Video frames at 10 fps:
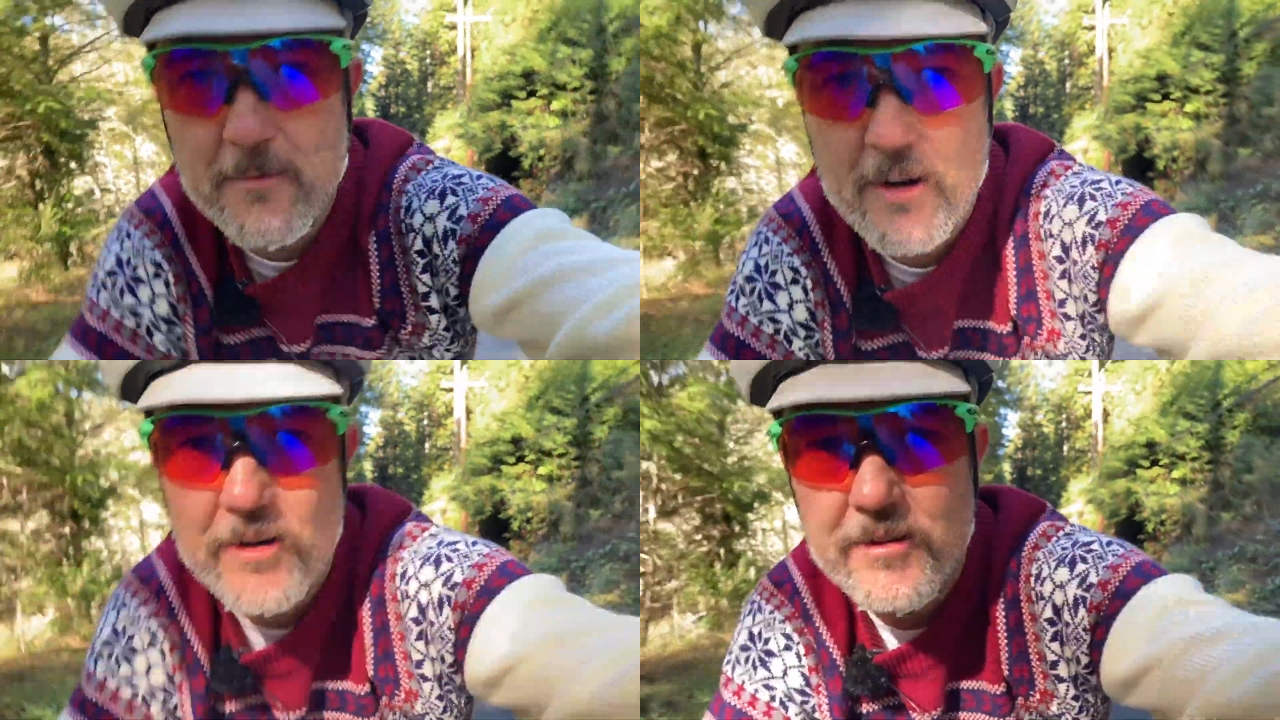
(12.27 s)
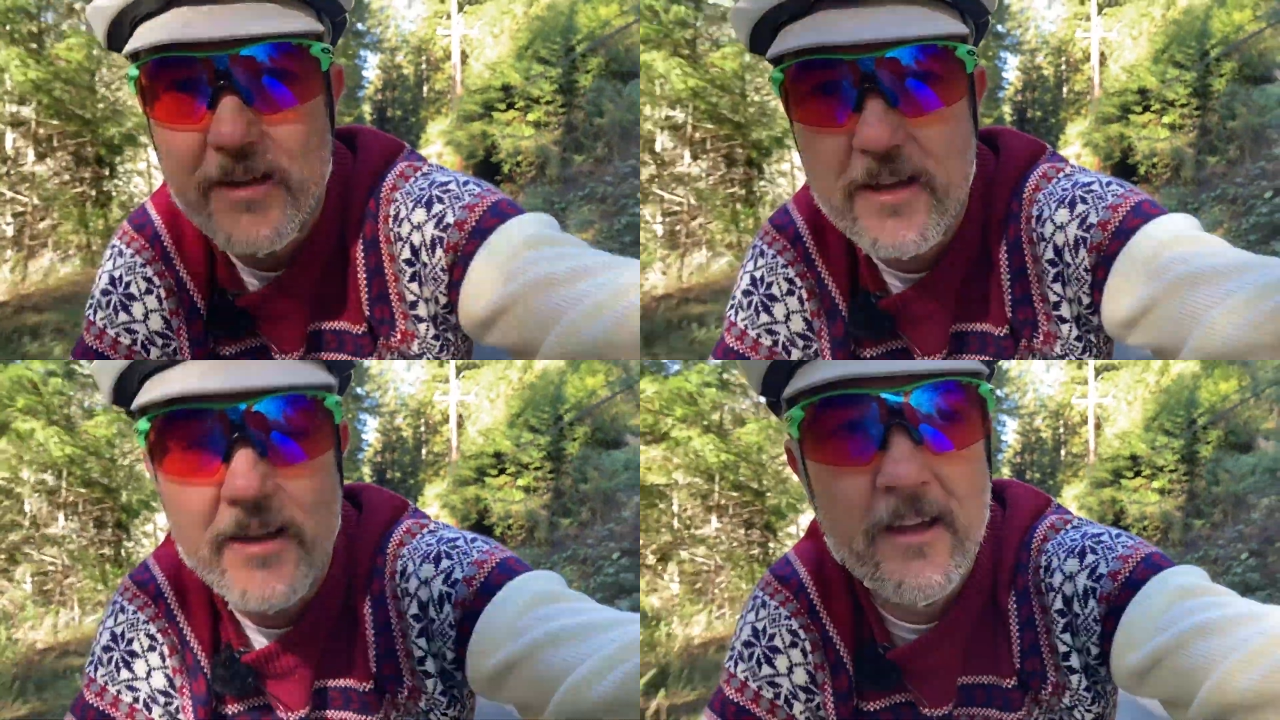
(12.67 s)

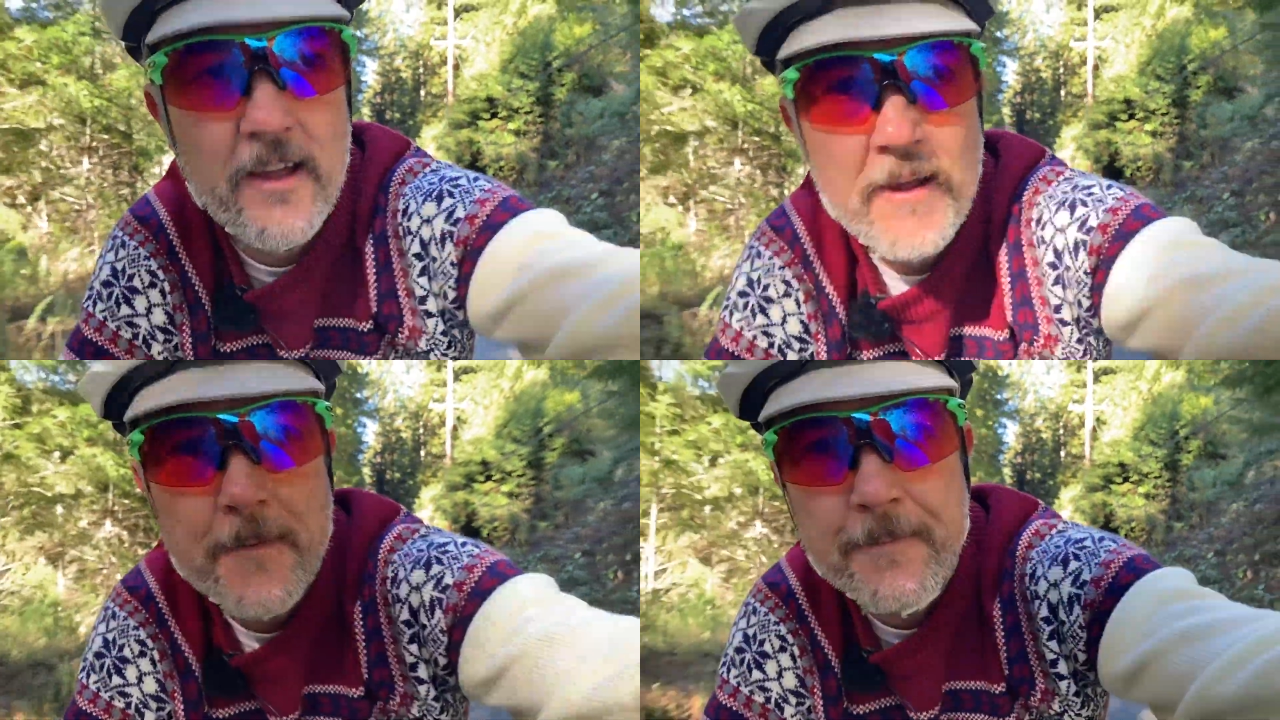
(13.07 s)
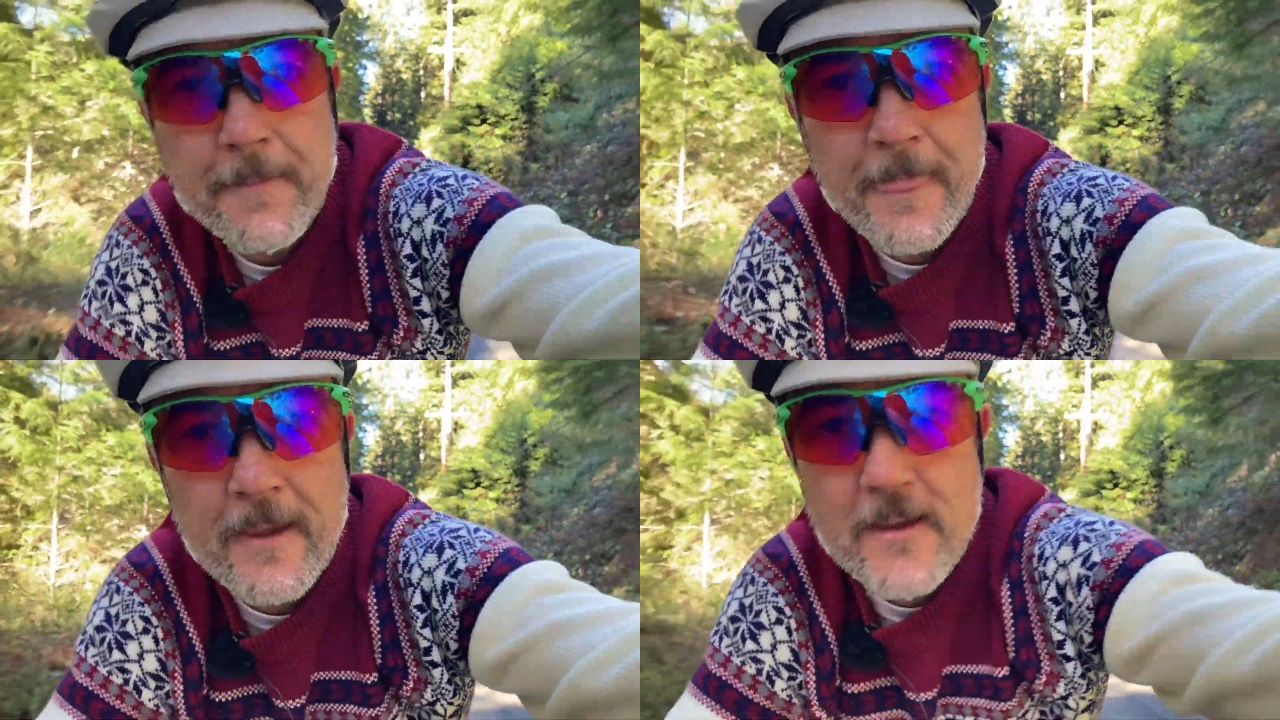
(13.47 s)
currently
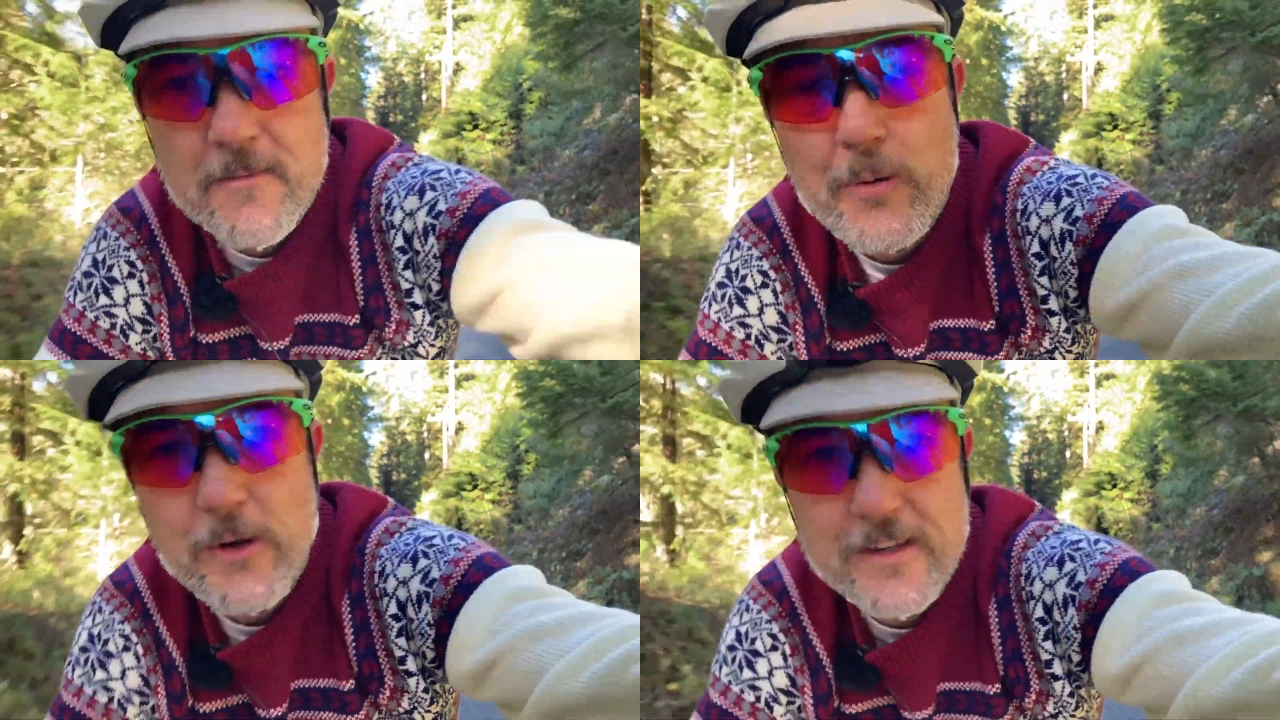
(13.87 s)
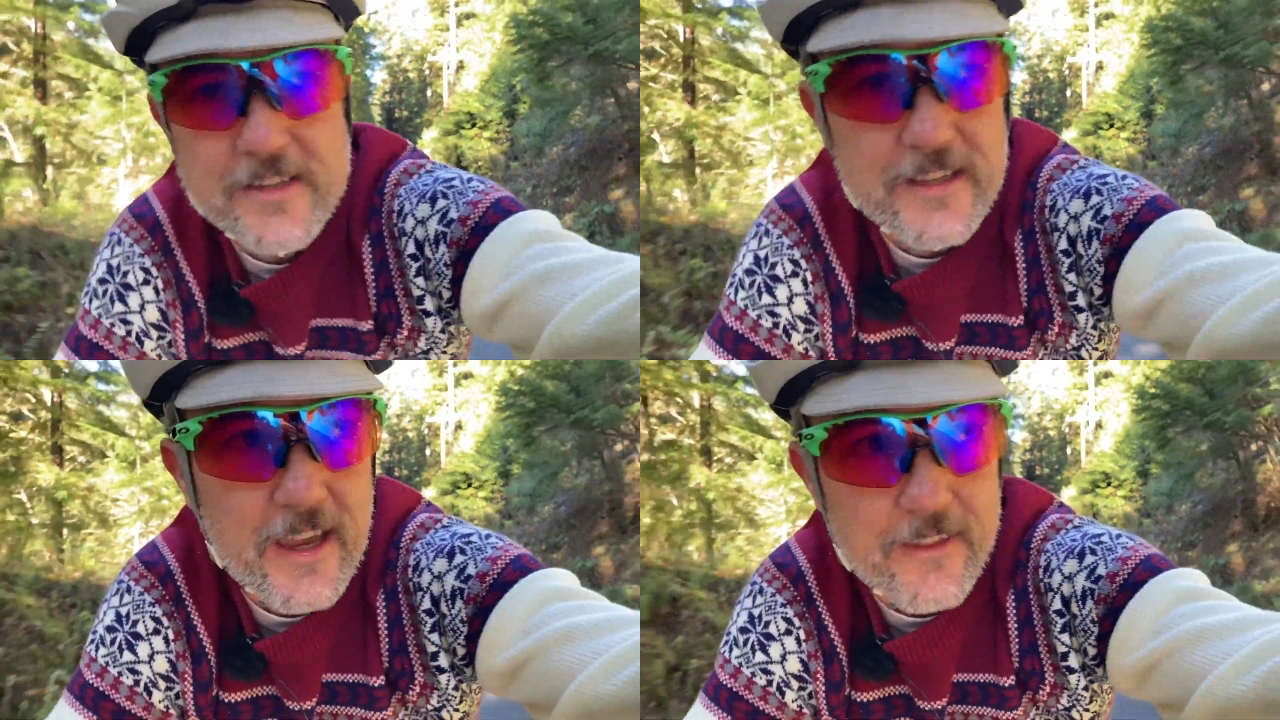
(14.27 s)
putting
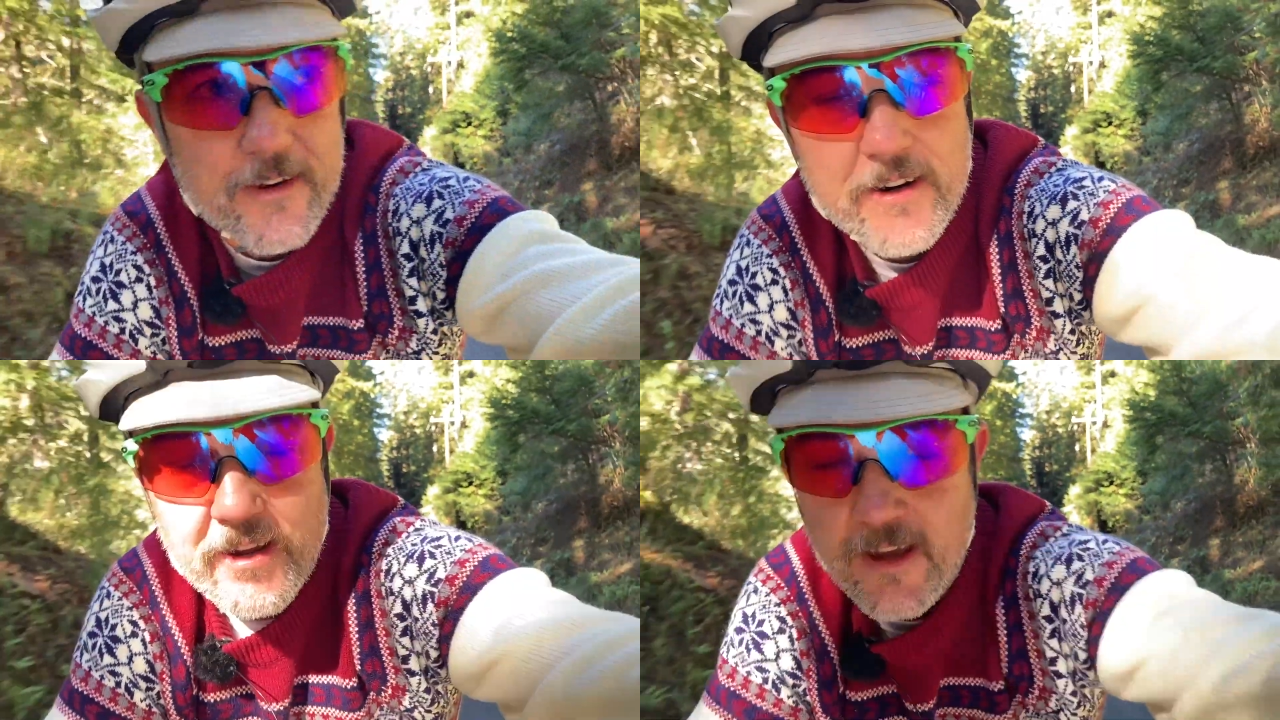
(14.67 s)
together.